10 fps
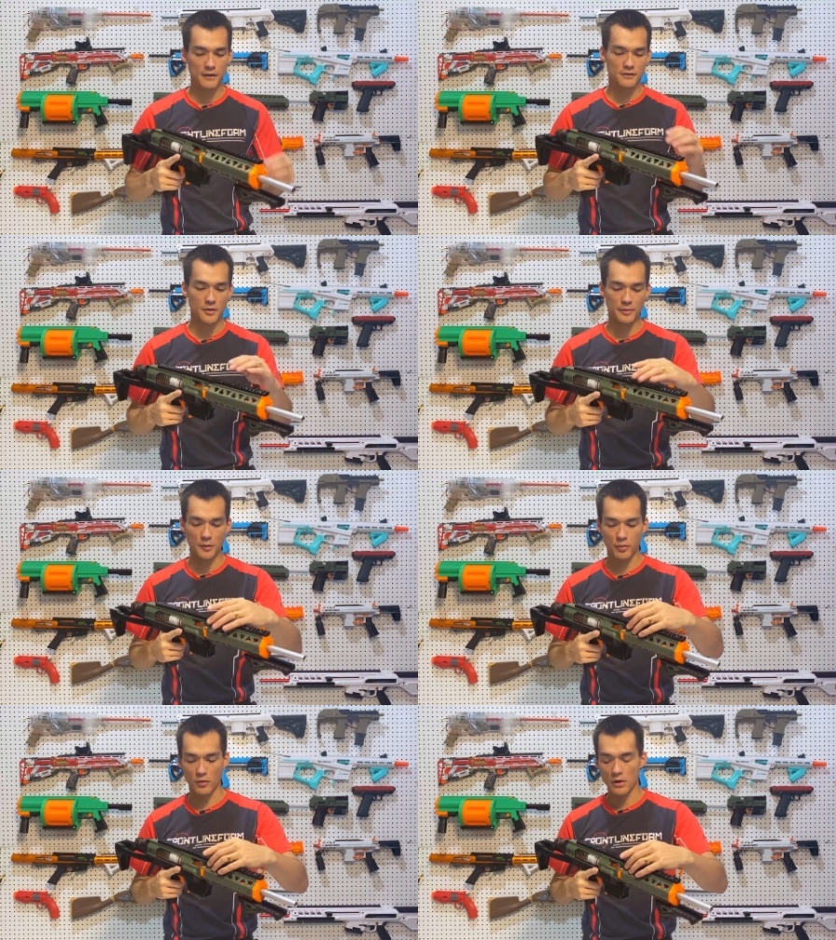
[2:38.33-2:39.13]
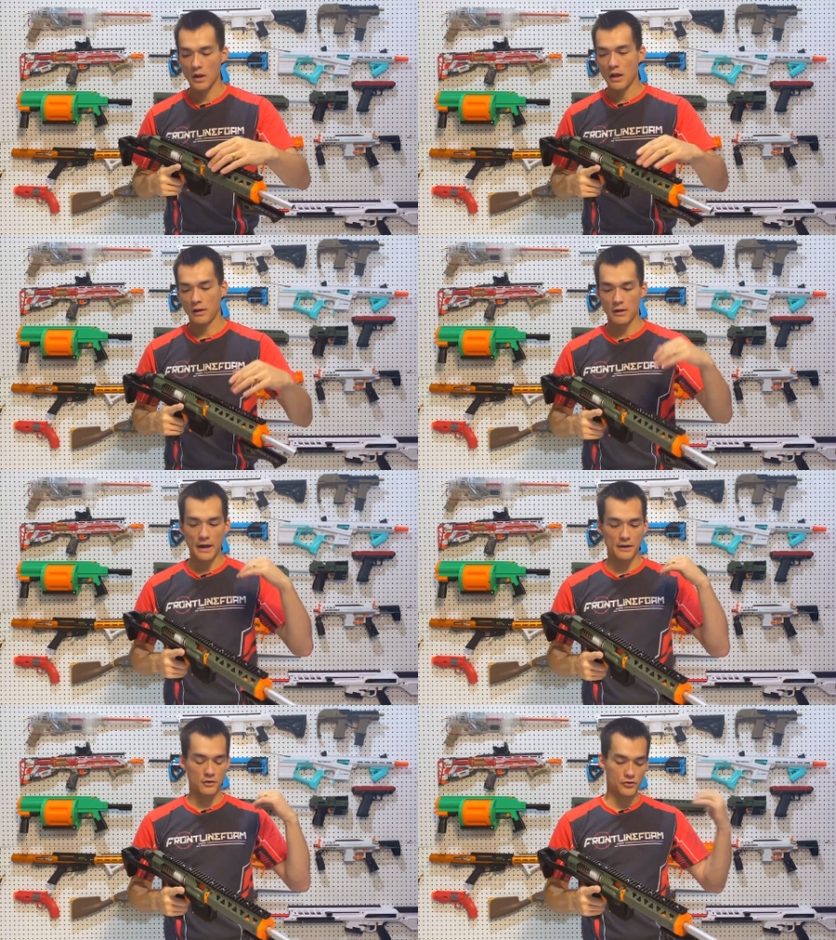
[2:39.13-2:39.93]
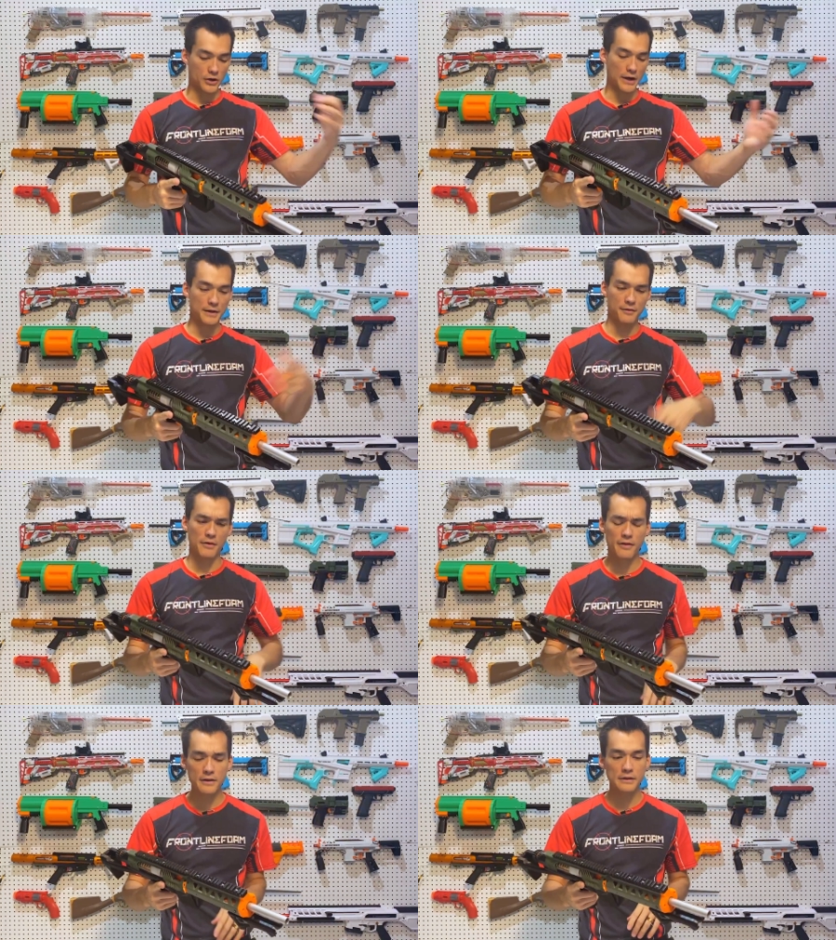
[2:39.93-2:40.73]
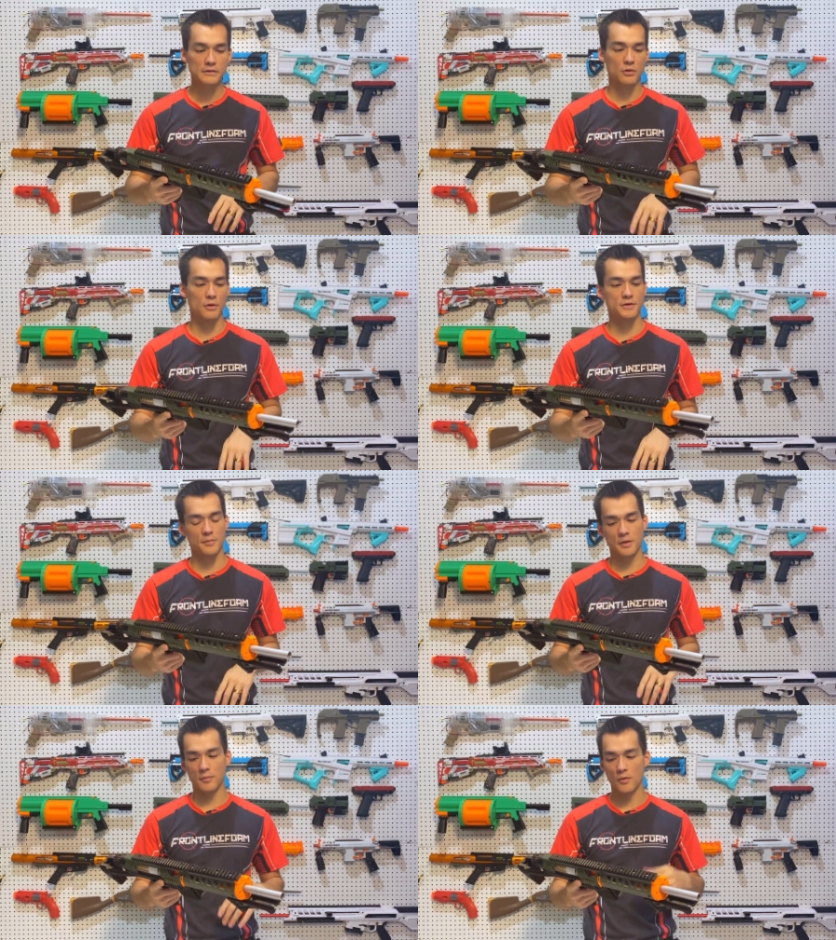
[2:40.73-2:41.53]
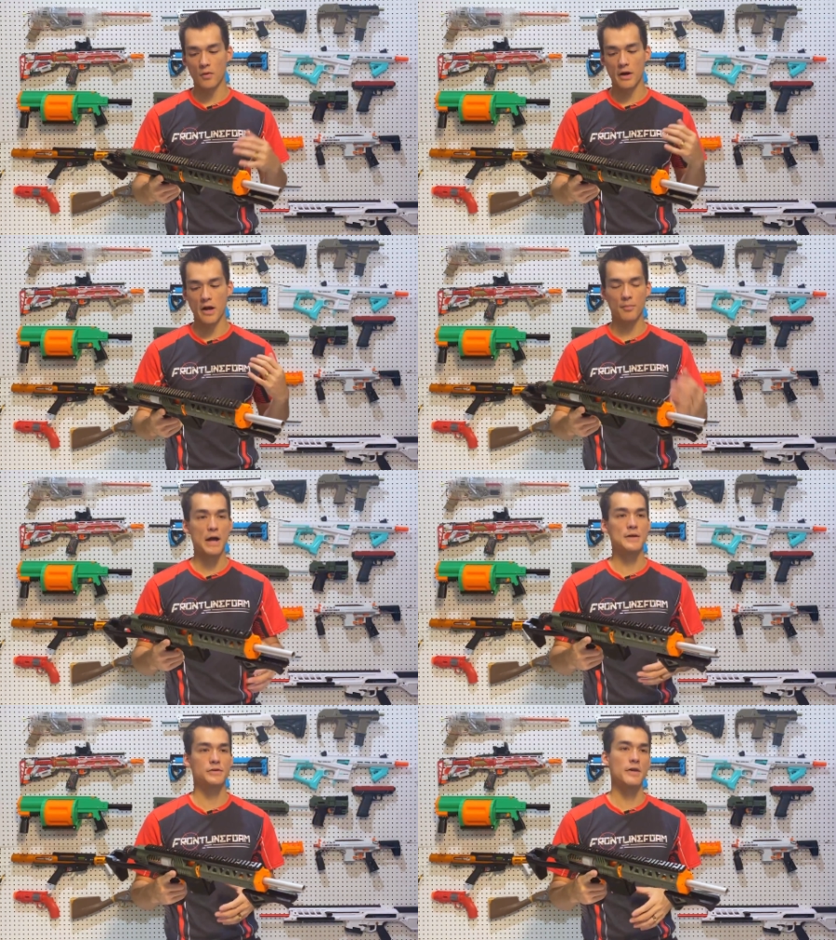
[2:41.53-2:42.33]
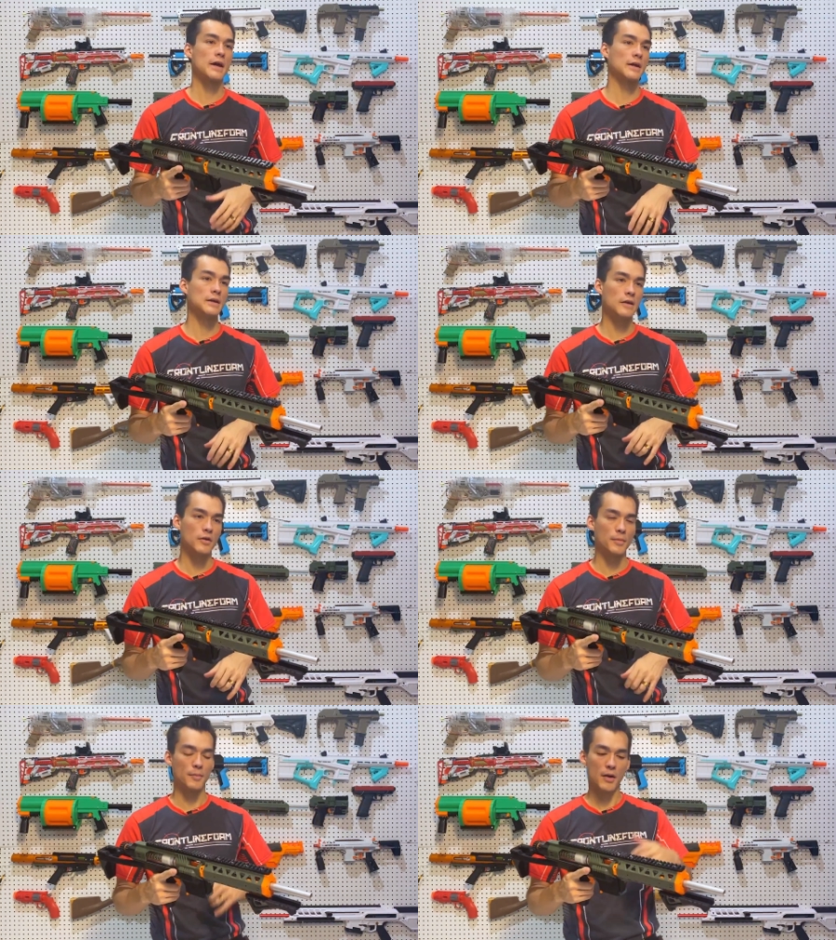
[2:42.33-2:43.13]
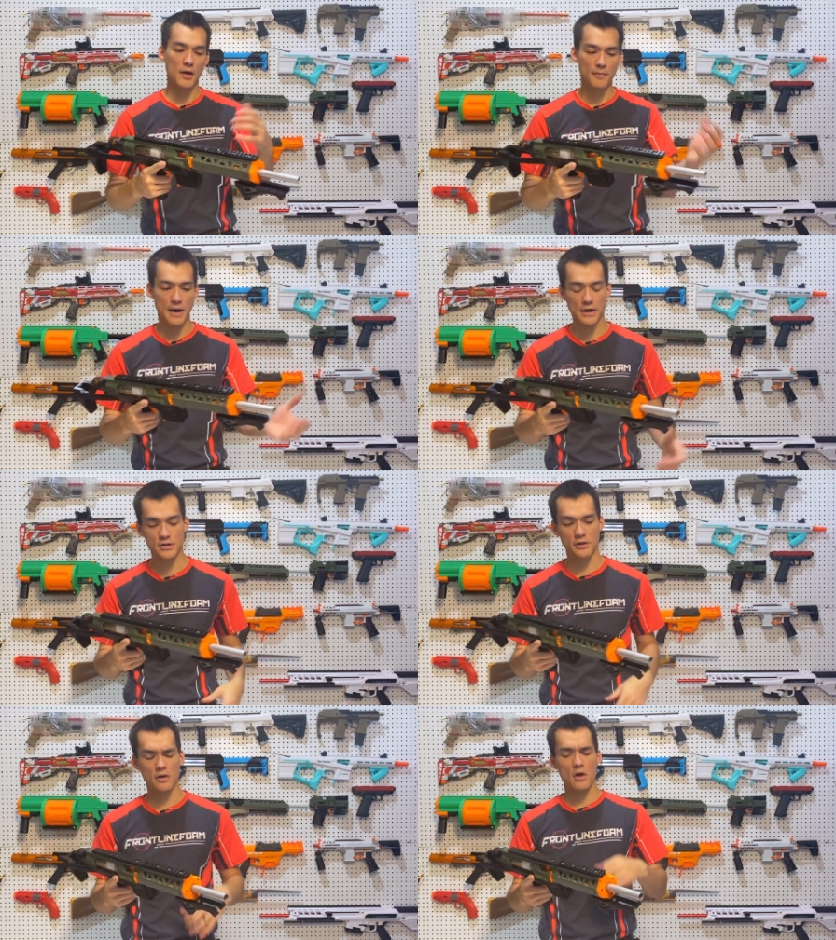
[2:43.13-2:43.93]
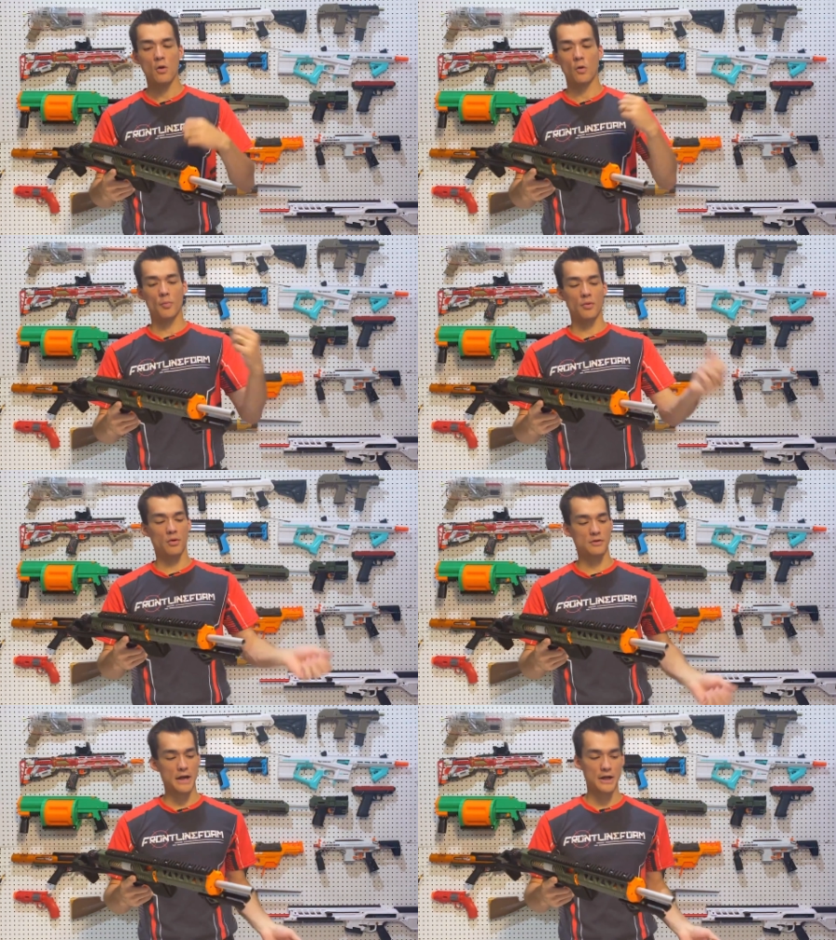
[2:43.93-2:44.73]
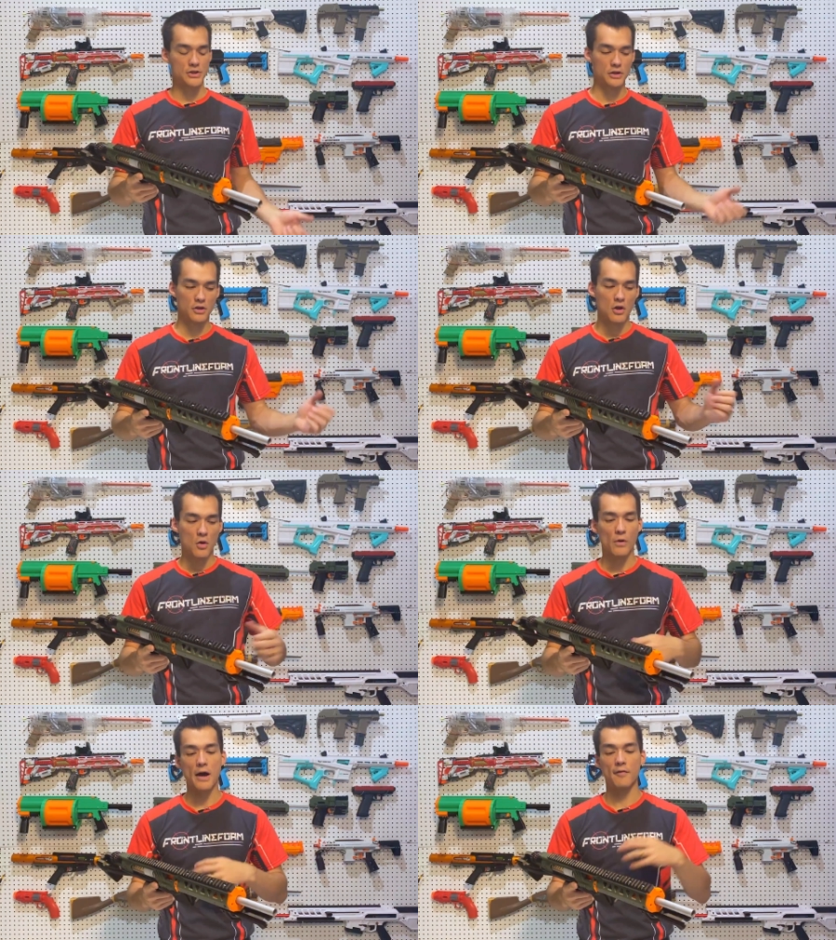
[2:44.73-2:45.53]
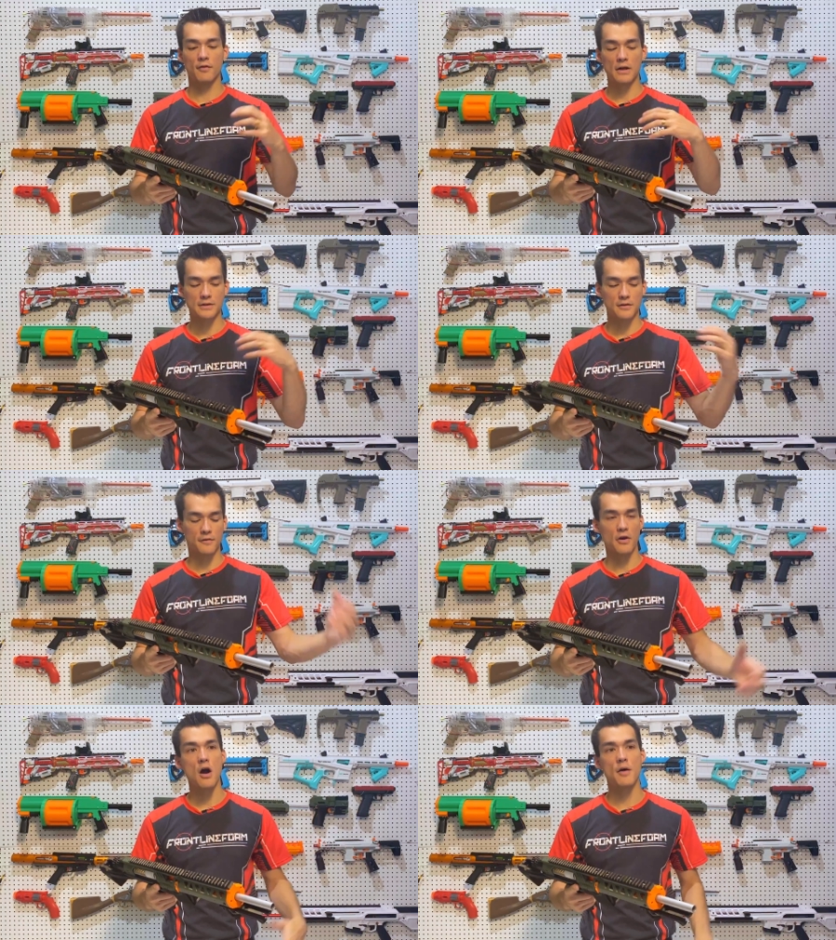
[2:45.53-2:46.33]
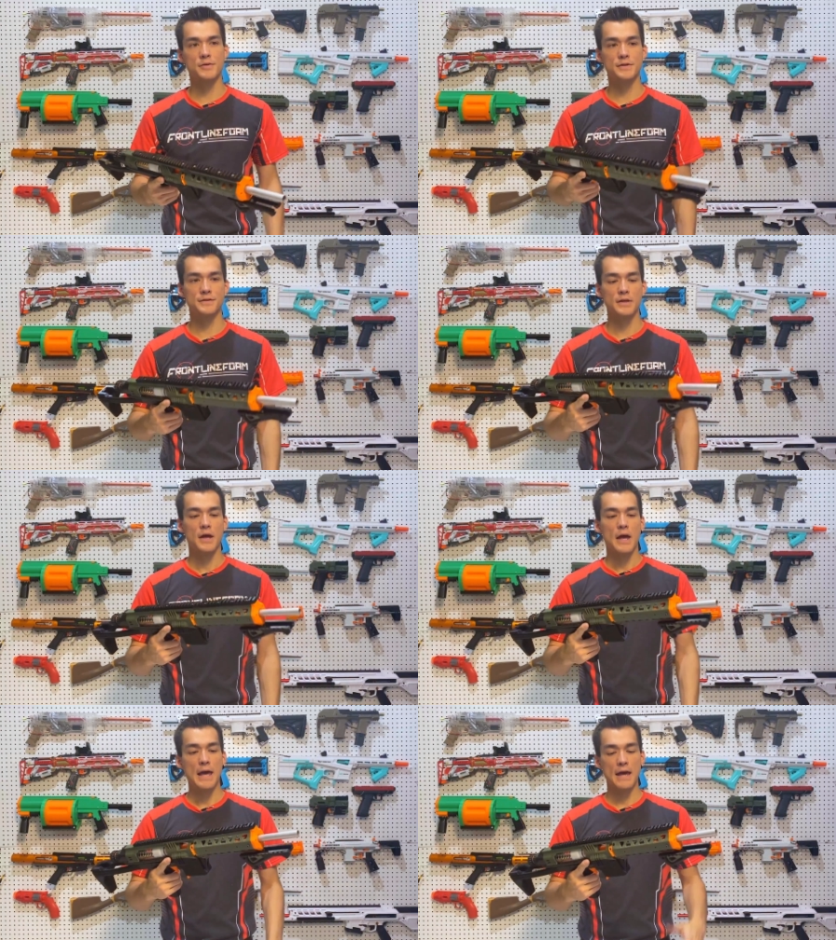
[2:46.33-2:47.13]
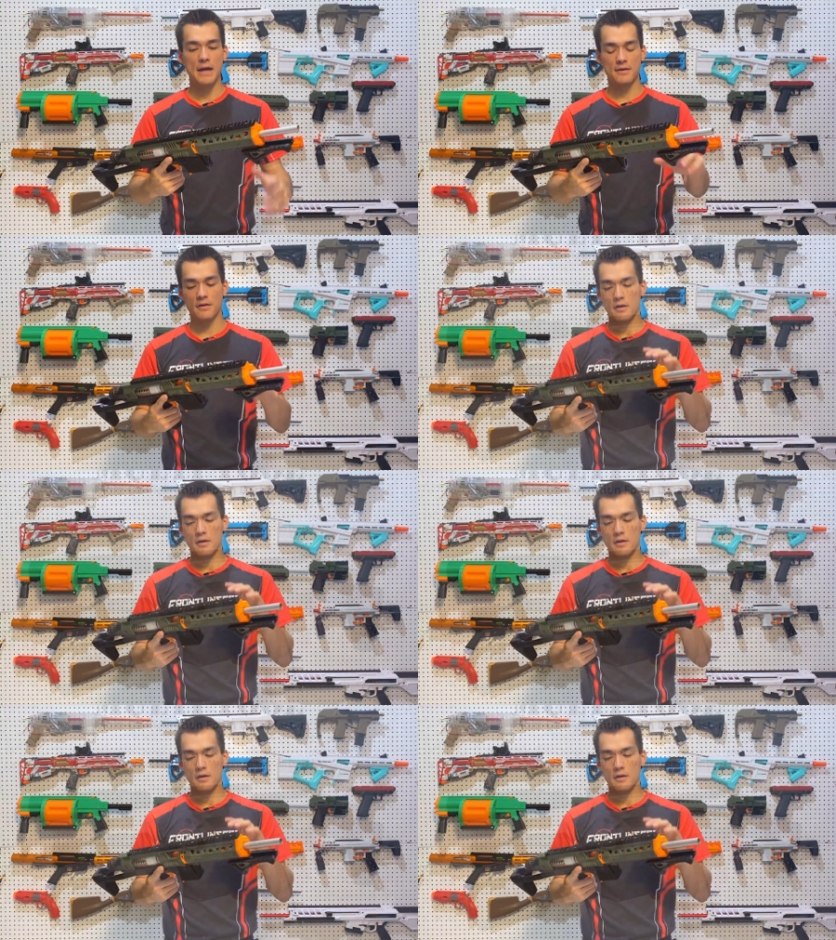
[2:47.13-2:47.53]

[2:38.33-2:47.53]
Some people like to try different things, or some people want a blaster that can either be pump action or bolt action or have lots of different options. And